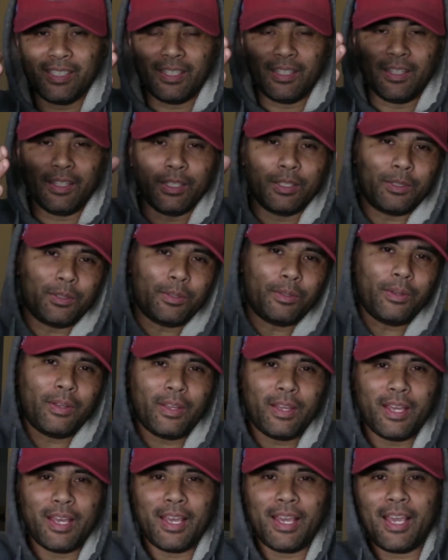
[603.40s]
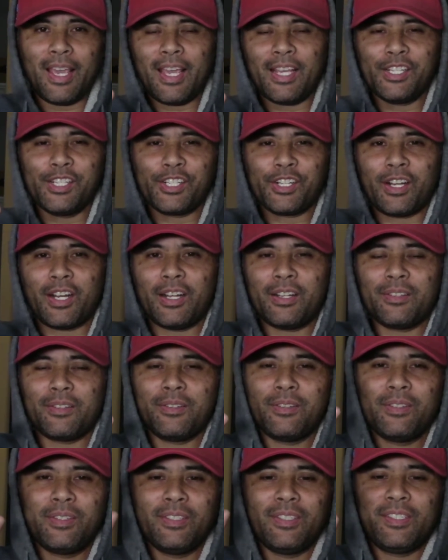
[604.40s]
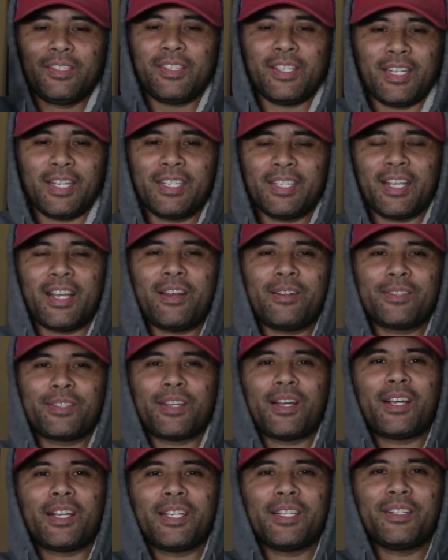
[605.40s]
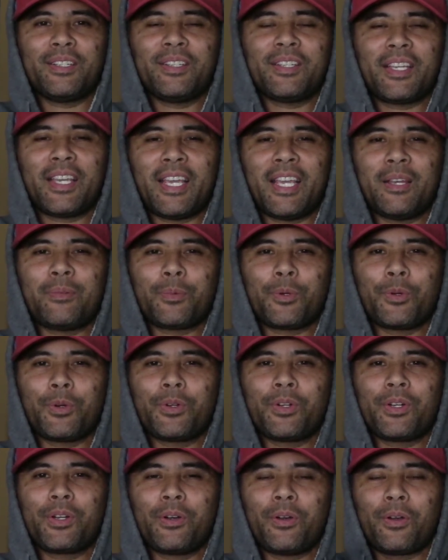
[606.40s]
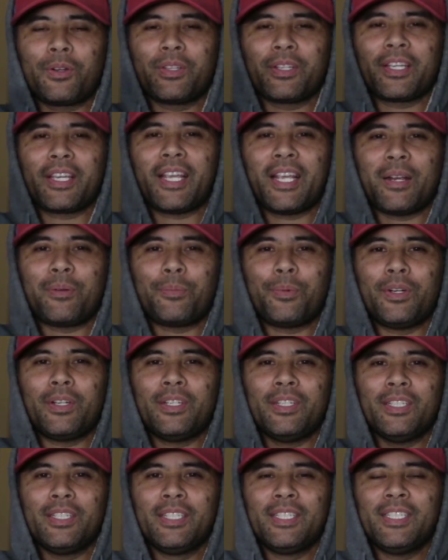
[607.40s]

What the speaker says: little headshot sitting down talking to the camcorder or the camera